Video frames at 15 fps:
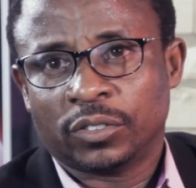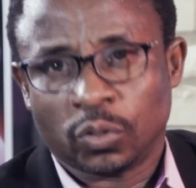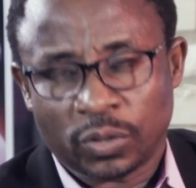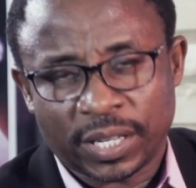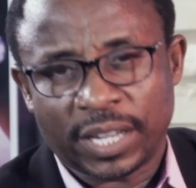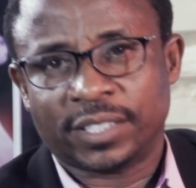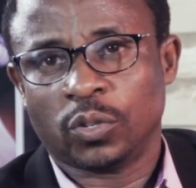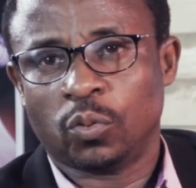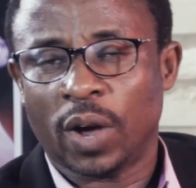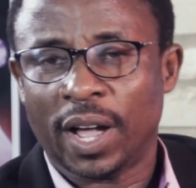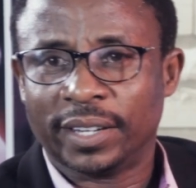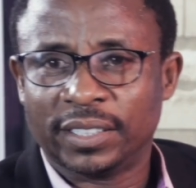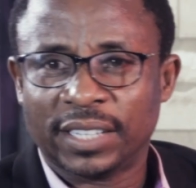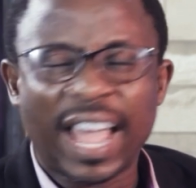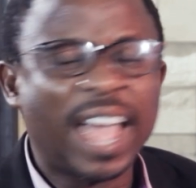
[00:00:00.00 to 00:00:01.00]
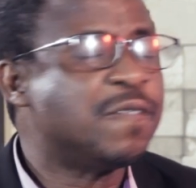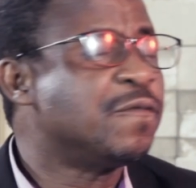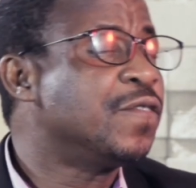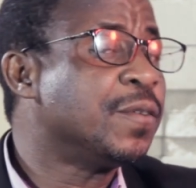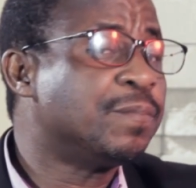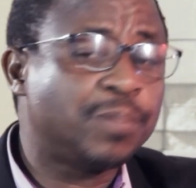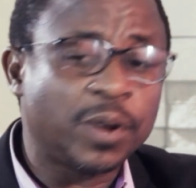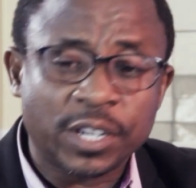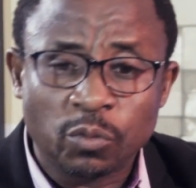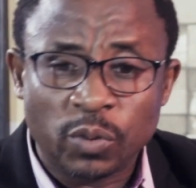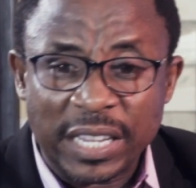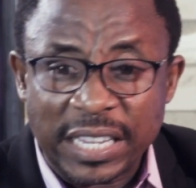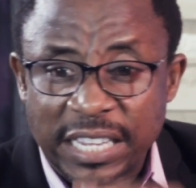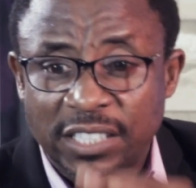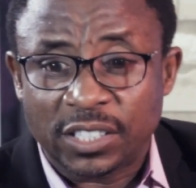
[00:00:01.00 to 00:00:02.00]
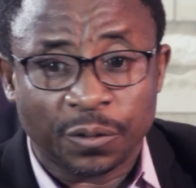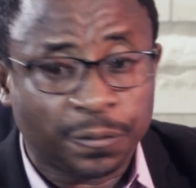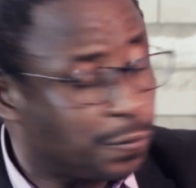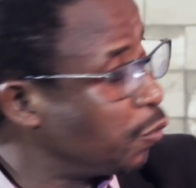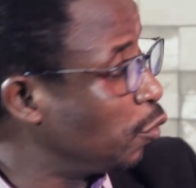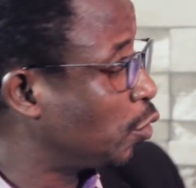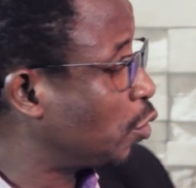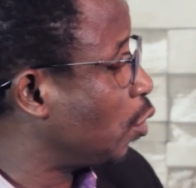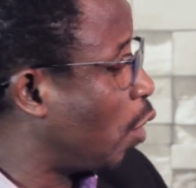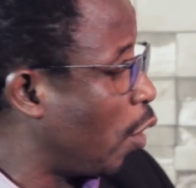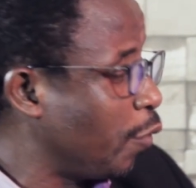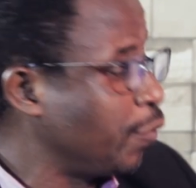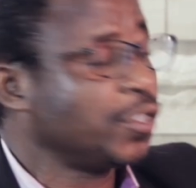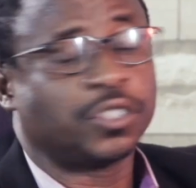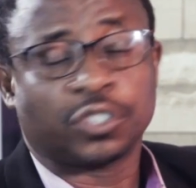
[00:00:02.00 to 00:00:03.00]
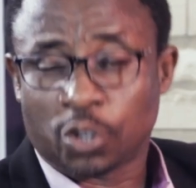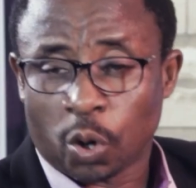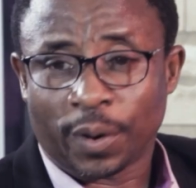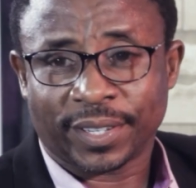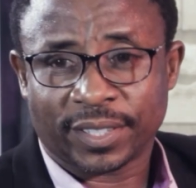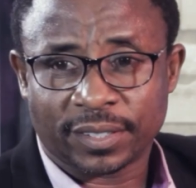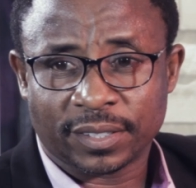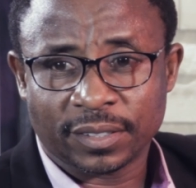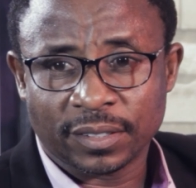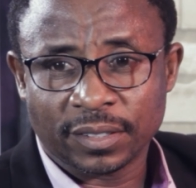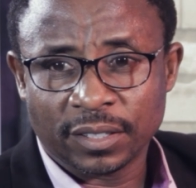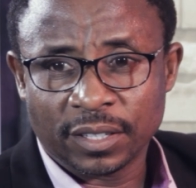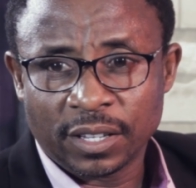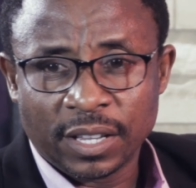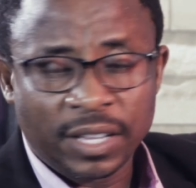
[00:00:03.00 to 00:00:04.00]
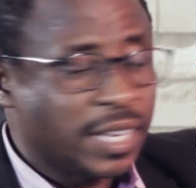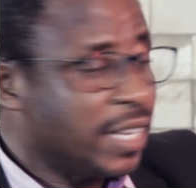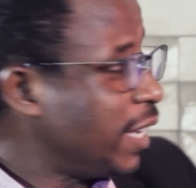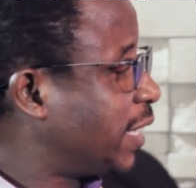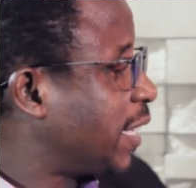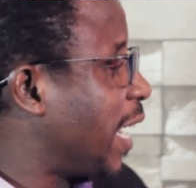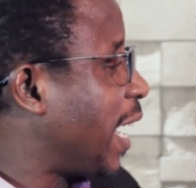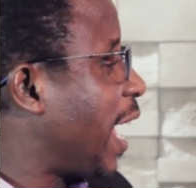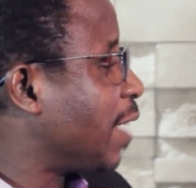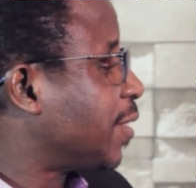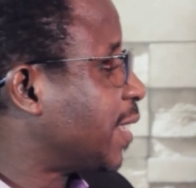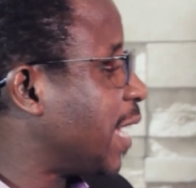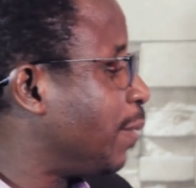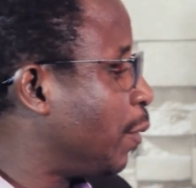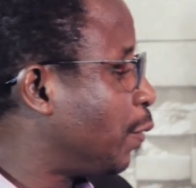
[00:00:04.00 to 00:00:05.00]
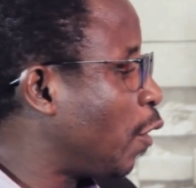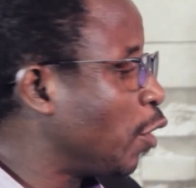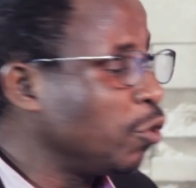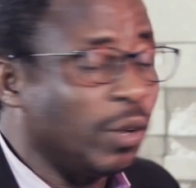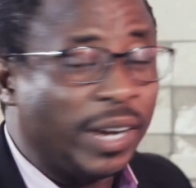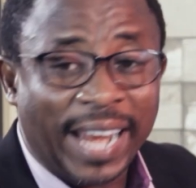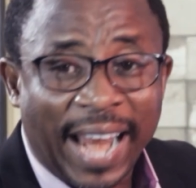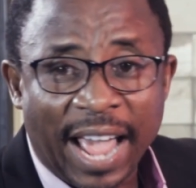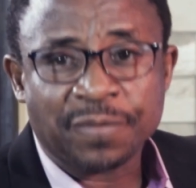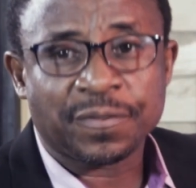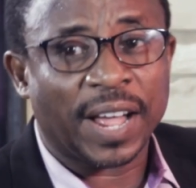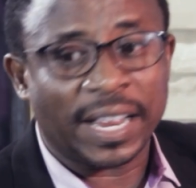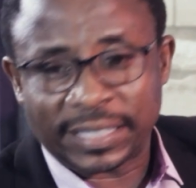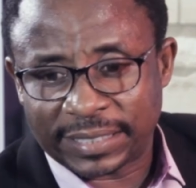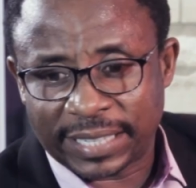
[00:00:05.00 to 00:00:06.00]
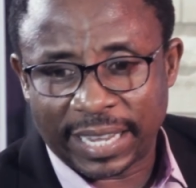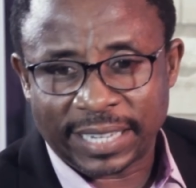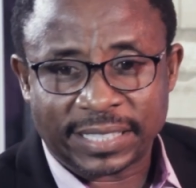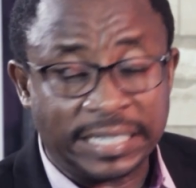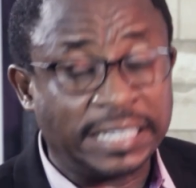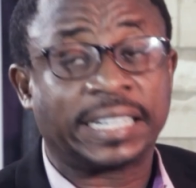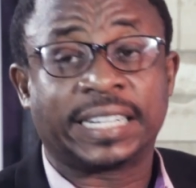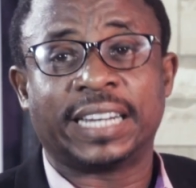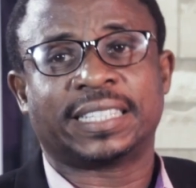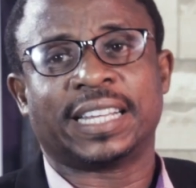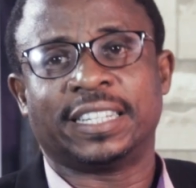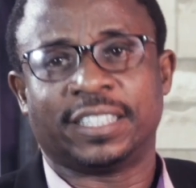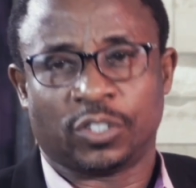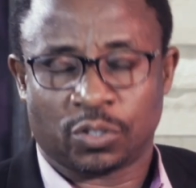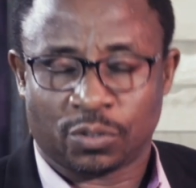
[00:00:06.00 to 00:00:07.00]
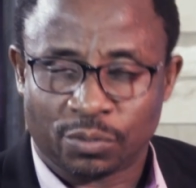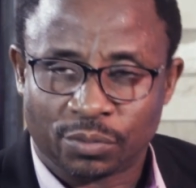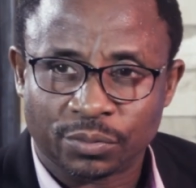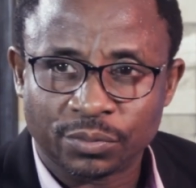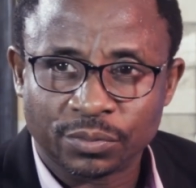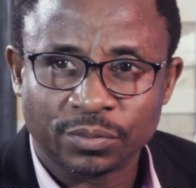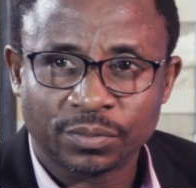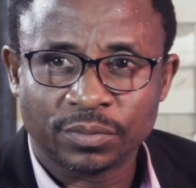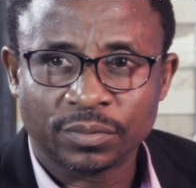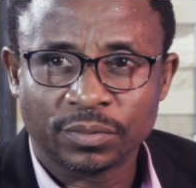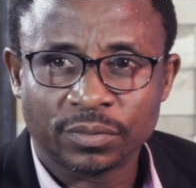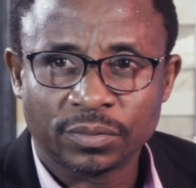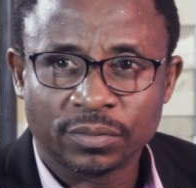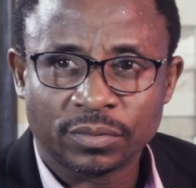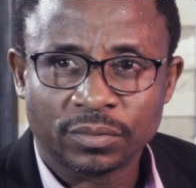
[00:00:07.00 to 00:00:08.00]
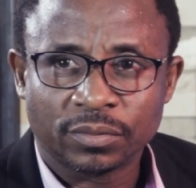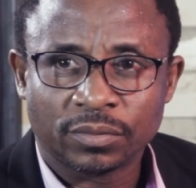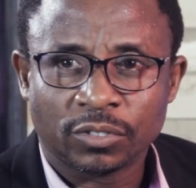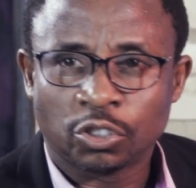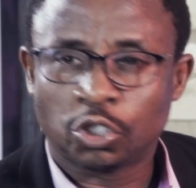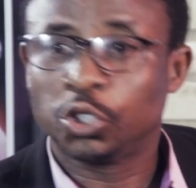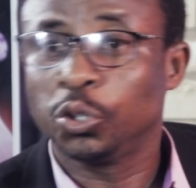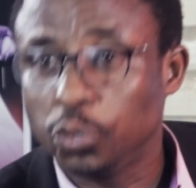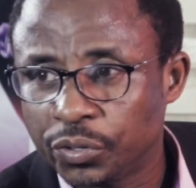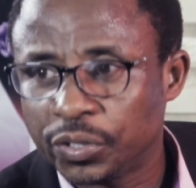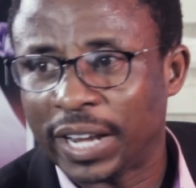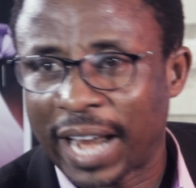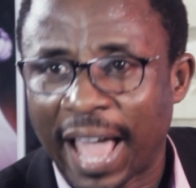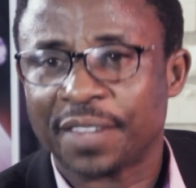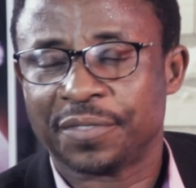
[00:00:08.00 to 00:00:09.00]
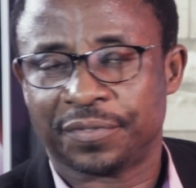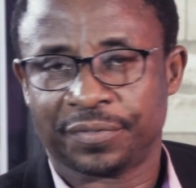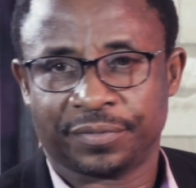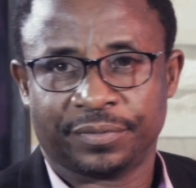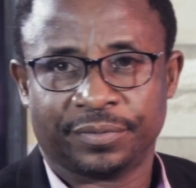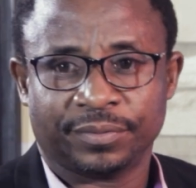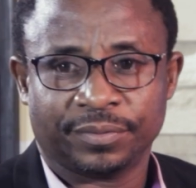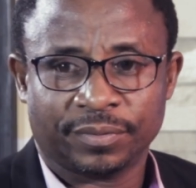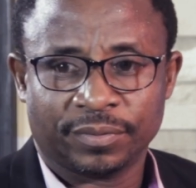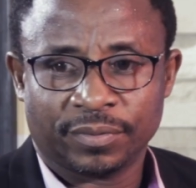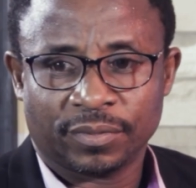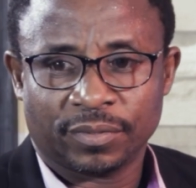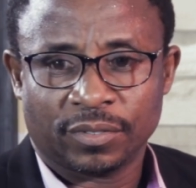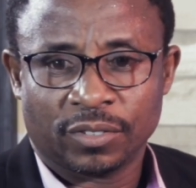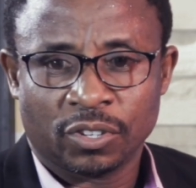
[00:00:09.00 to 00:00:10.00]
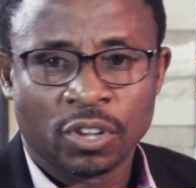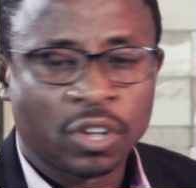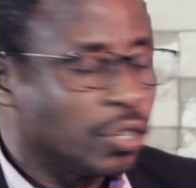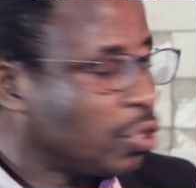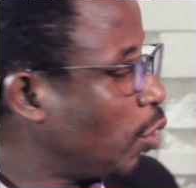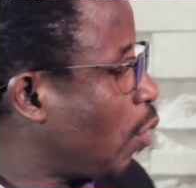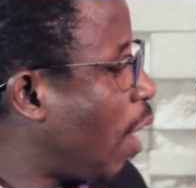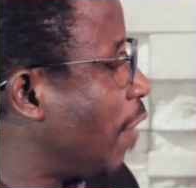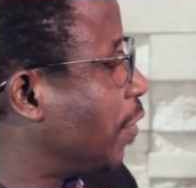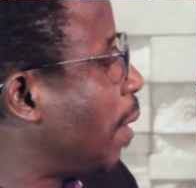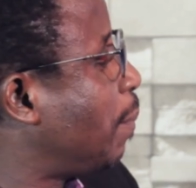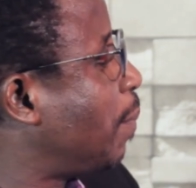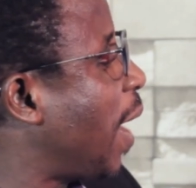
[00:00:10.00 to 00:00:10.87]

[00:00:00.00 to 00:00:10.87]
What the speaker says: to 31. Everybody will eat the fruit of his choice. He said, I have set before you life and death. He created the two. Choose life. So you have the